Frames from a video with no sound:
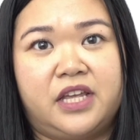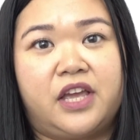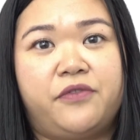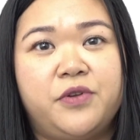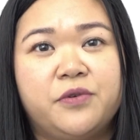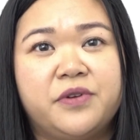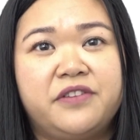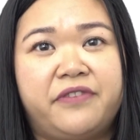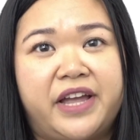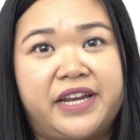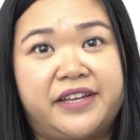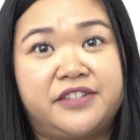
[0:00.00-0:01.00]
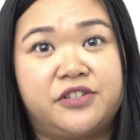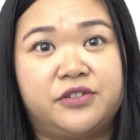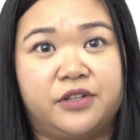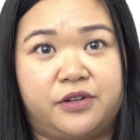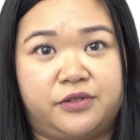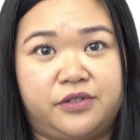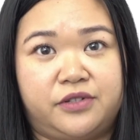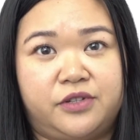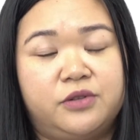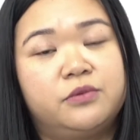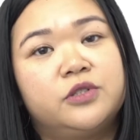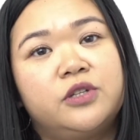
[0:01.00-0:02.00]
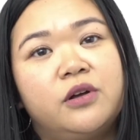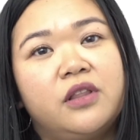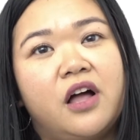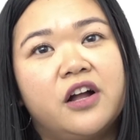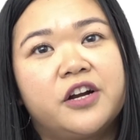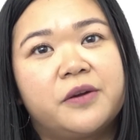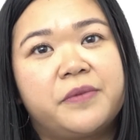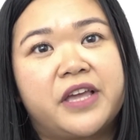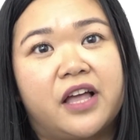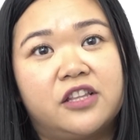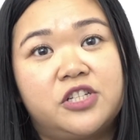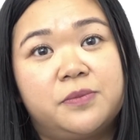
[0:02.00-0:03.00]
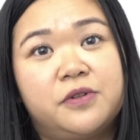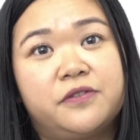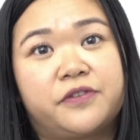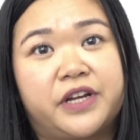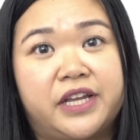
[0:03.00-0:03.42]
If you refinance your loans, you will no longer be eligible for